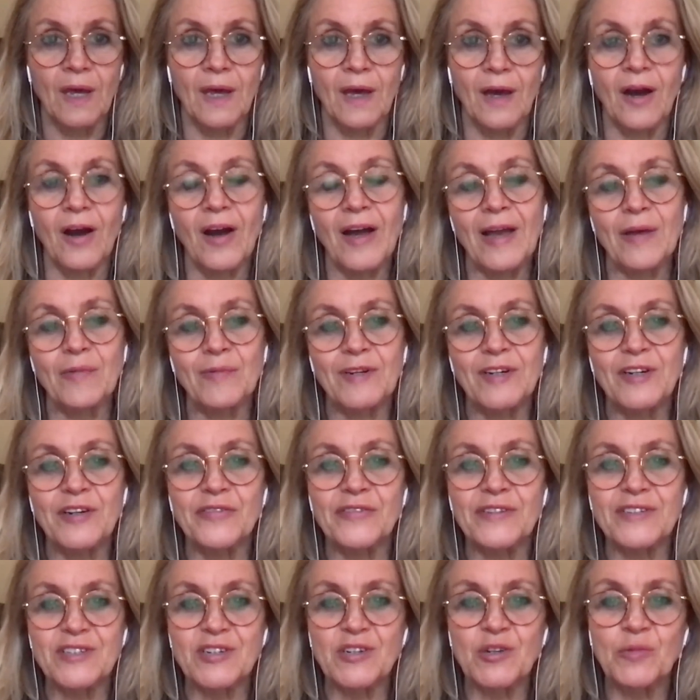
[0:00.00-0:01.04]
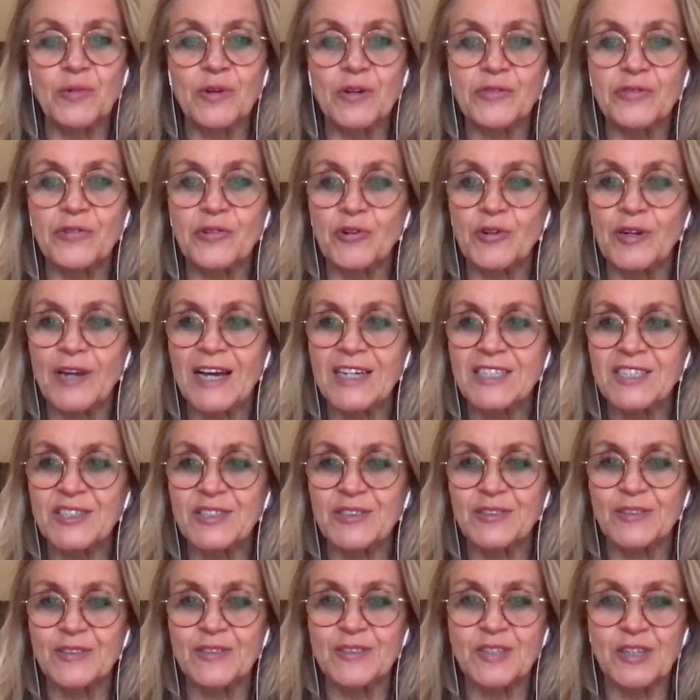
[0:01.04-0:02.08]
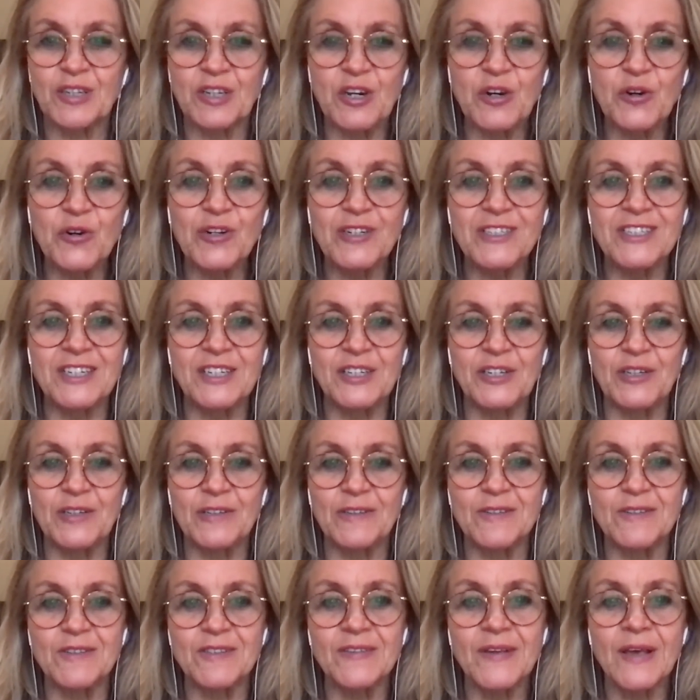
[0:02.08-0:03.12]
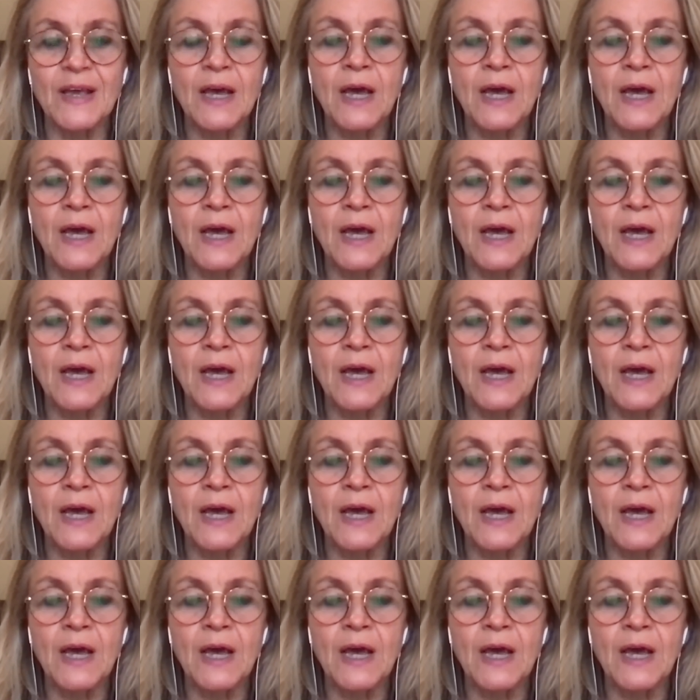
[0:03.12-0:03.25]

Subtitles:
I am Linda Fantilba for National Security News.